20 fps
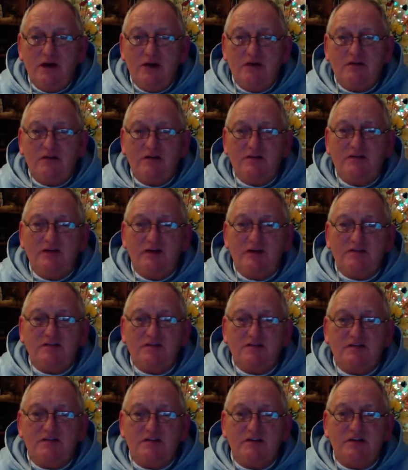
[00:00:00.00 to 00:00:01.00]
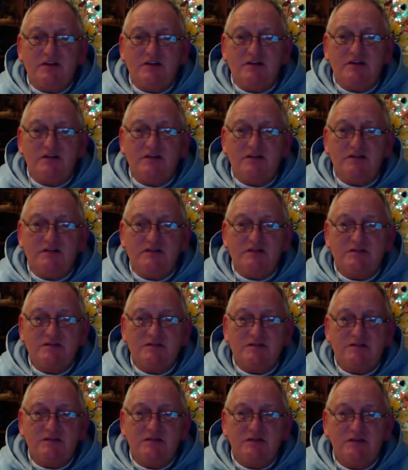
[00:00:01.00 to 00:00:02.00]
And in that
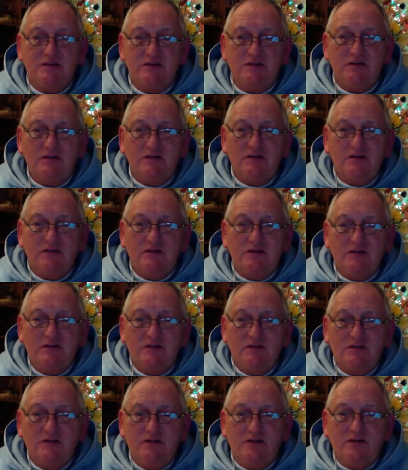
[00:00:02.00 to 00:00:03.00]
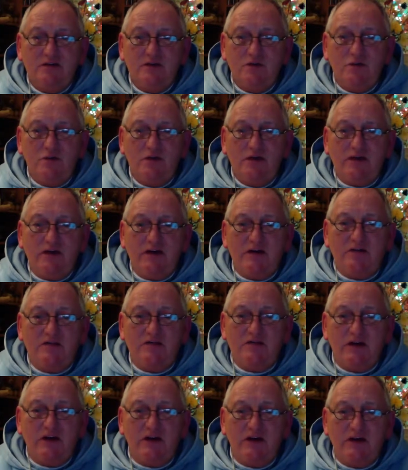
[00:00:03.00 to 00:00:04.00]
stillness, we give
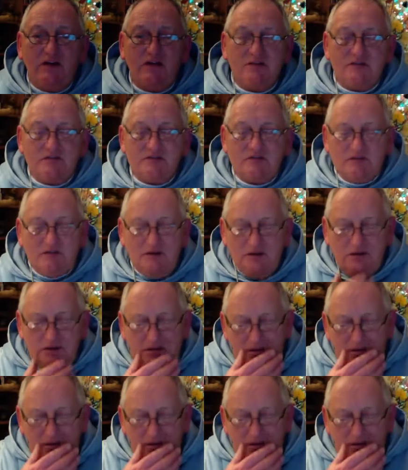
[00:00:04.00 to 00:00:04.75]
thanks.